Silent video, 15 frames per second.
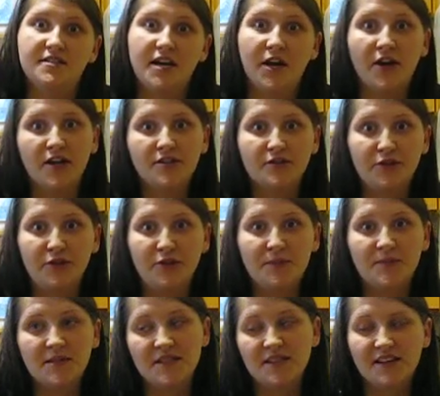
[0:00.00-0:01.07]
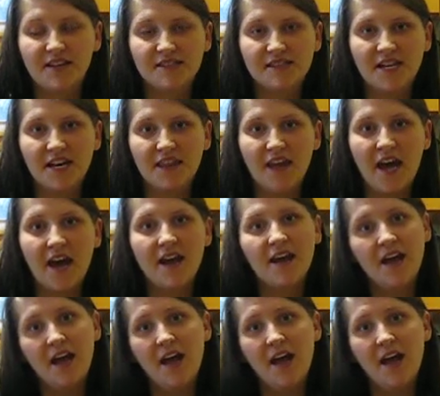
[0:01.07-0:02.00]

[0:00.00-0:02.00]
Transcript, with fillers: terrorist groups and things like that,